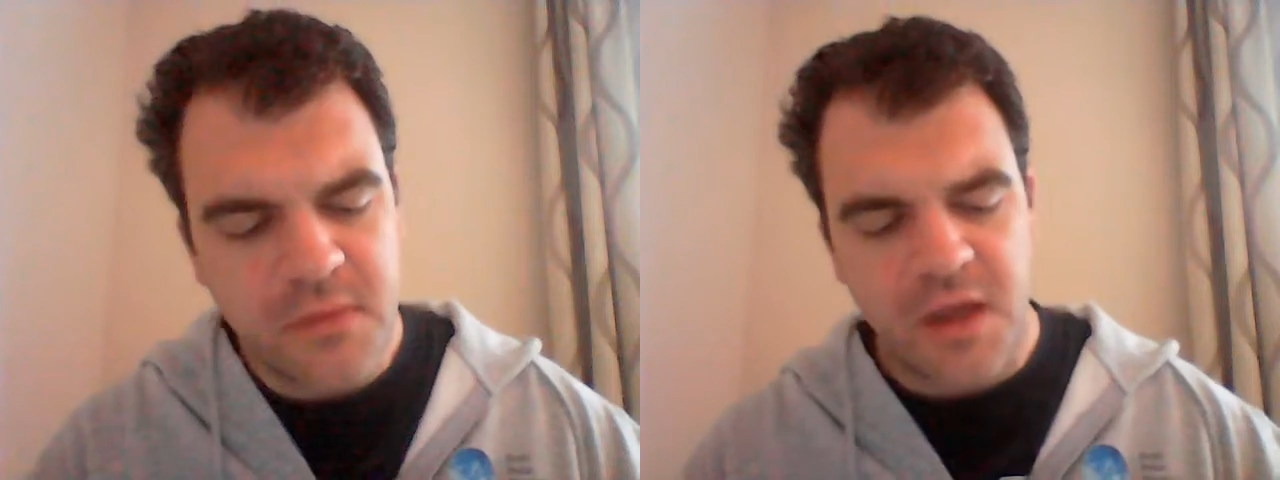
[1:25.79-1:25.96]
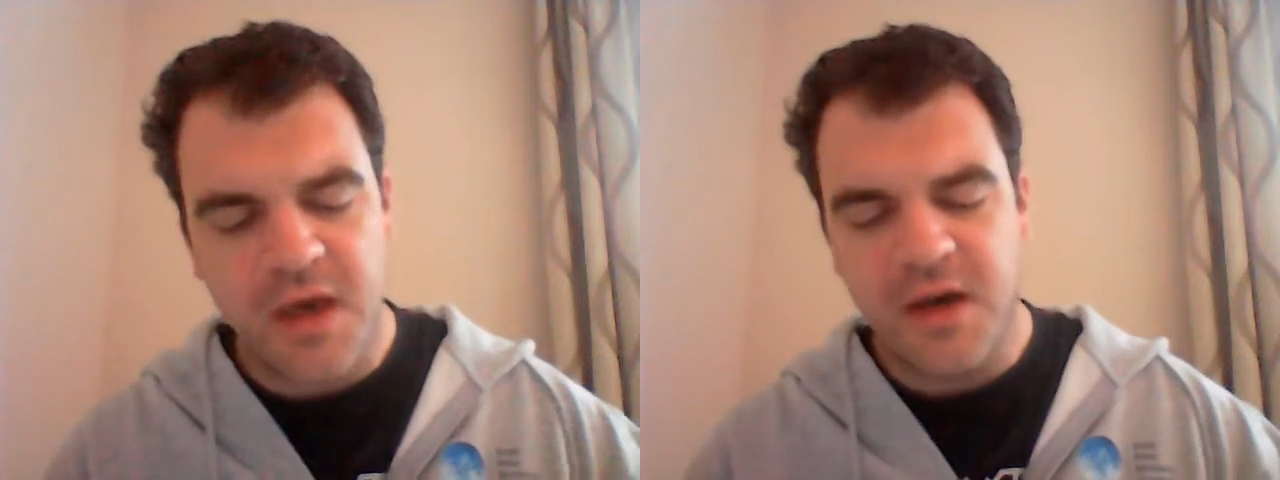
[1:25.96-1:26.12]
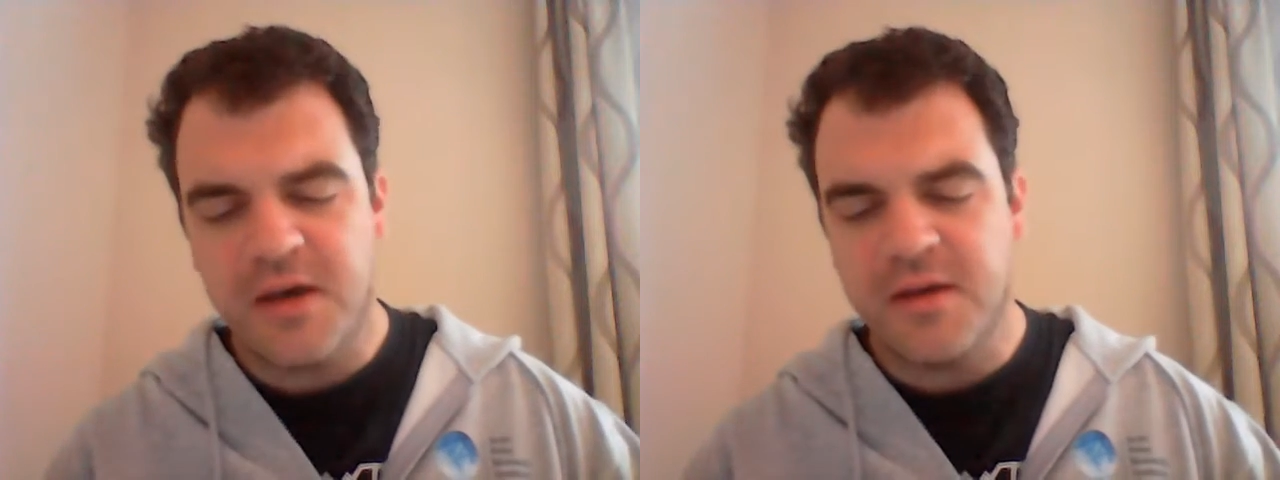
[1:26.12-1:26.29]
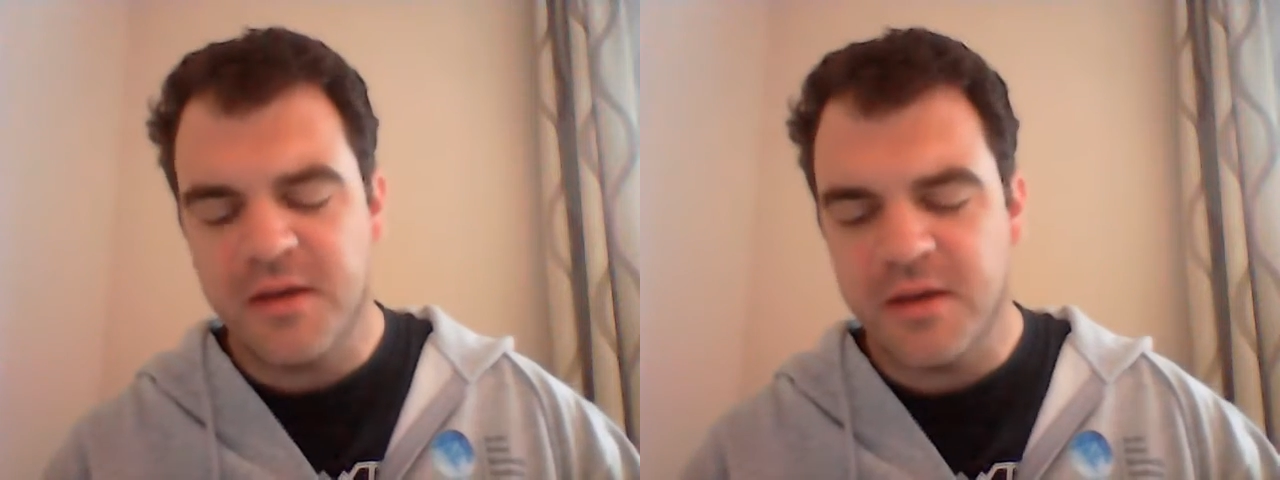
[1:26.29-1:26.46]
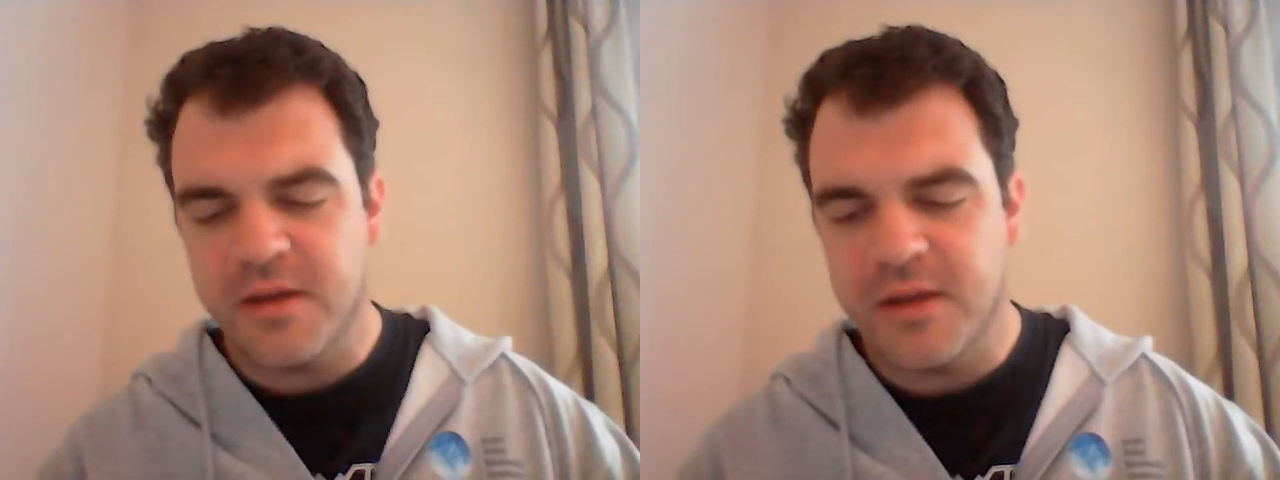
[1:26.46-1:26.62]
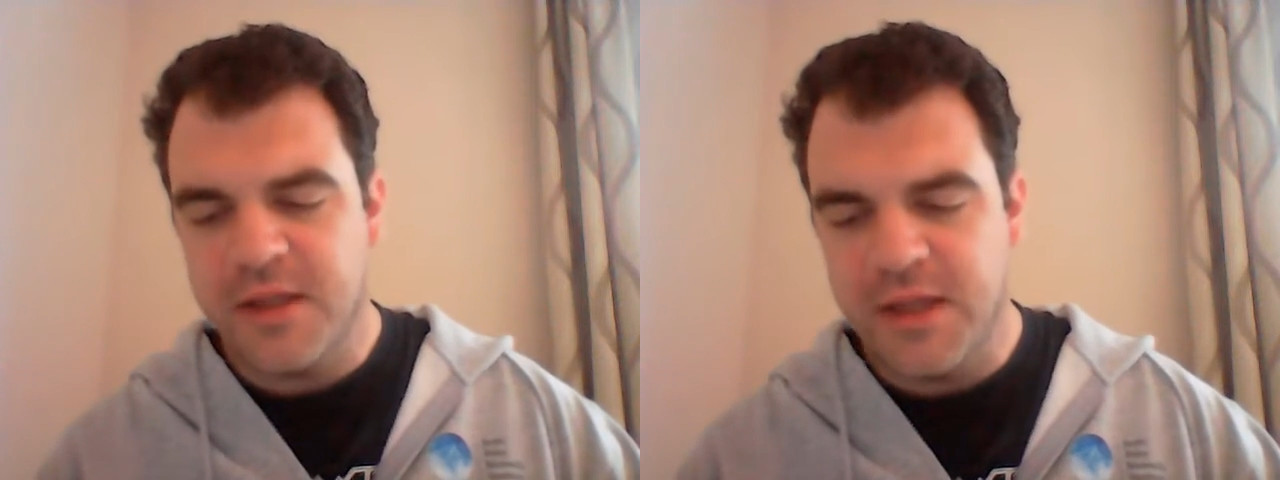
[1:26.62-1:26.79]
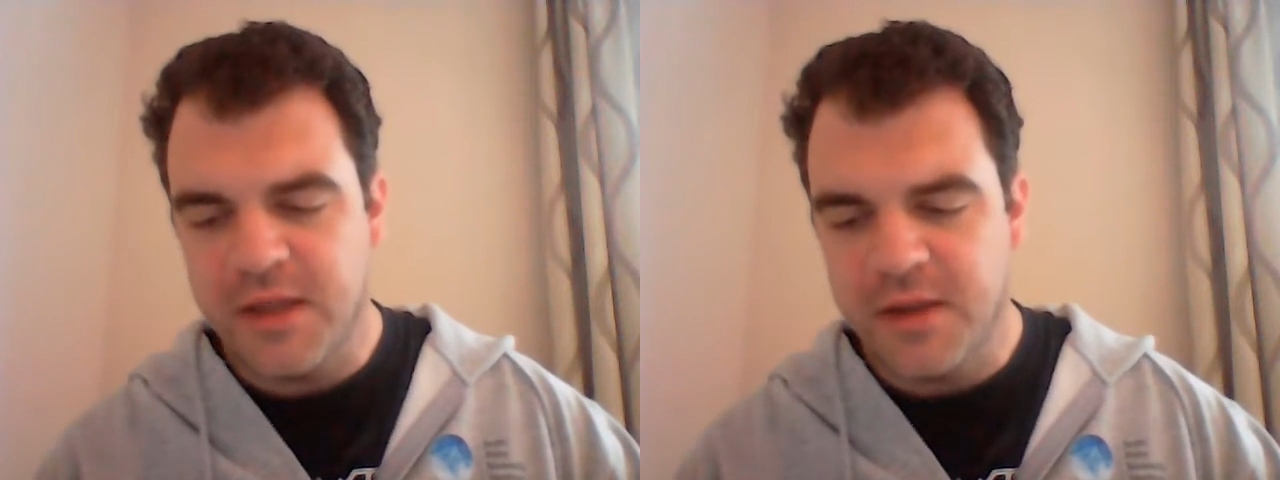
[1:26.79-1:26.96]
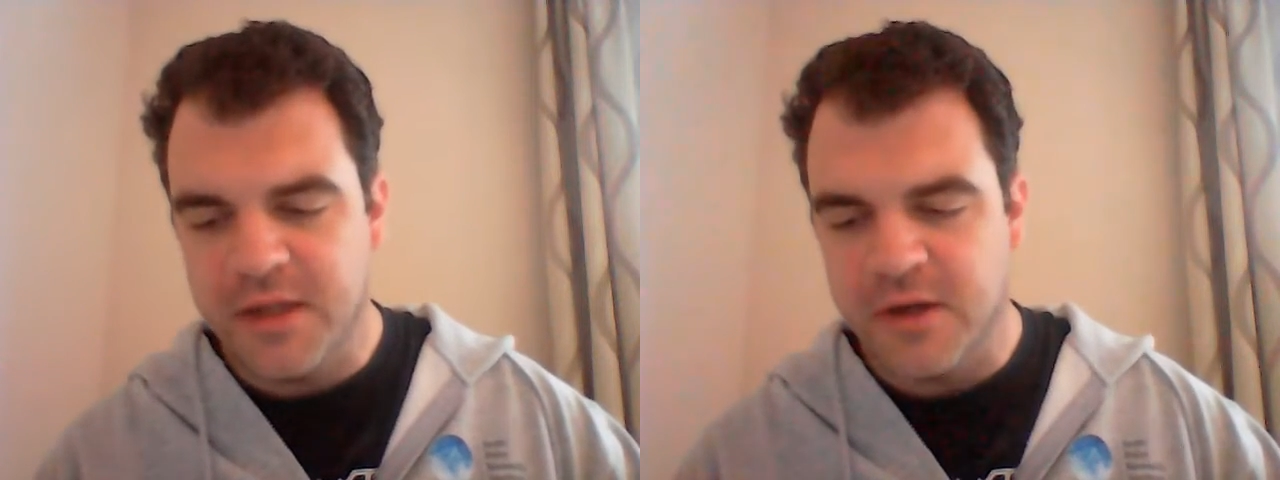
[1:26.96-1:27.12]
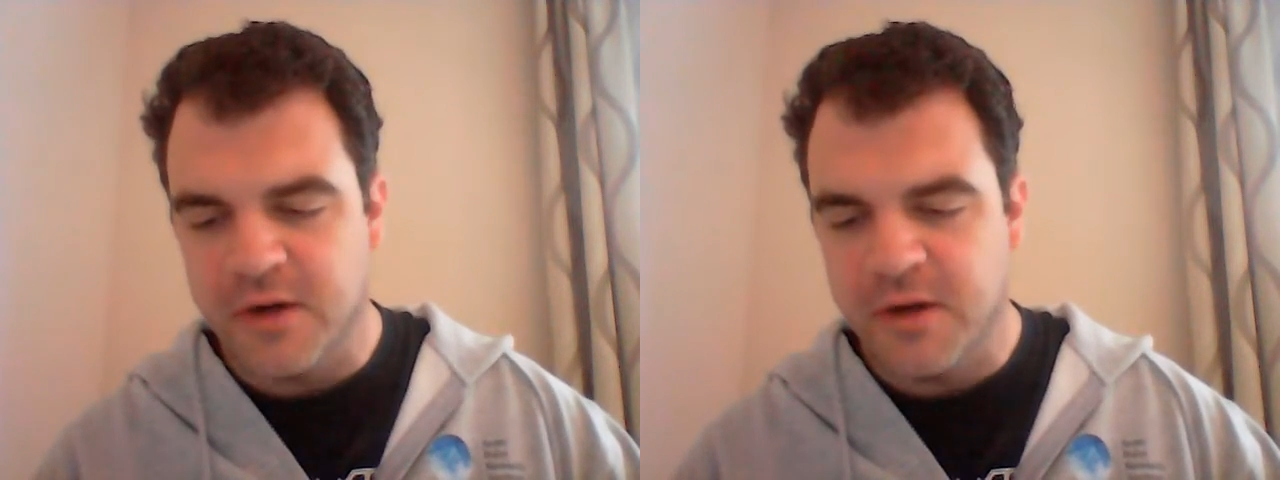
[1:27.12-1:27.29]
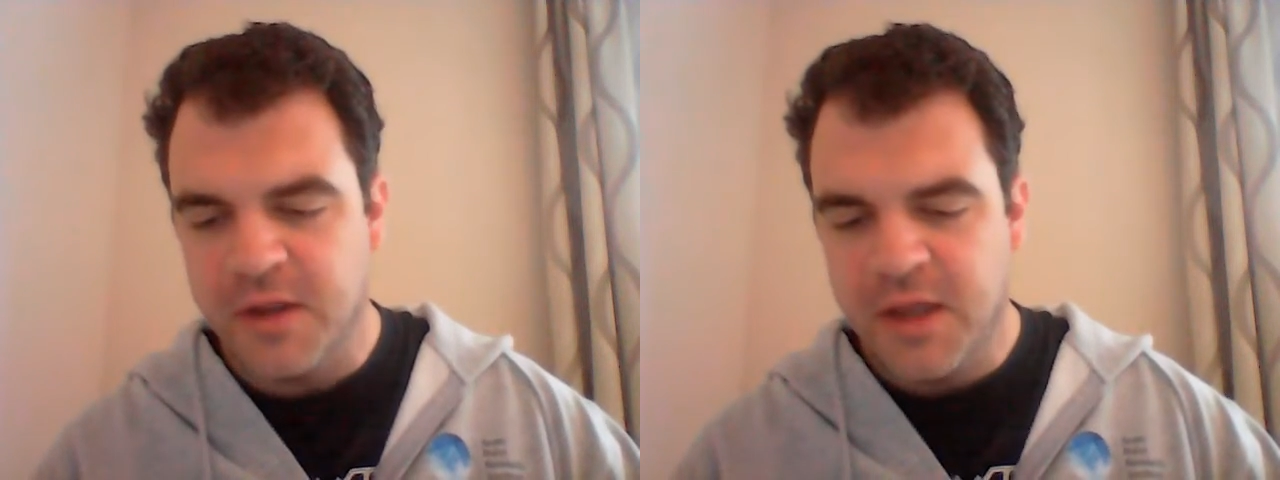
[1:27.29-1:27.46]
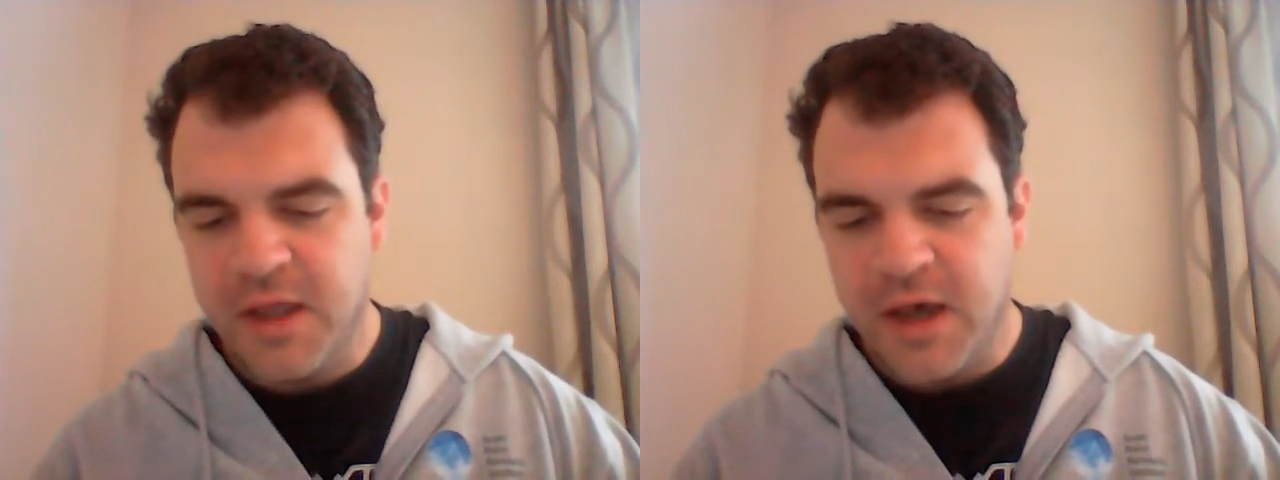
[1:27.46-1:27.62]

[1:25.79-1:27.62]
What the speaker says: uh, King Lear.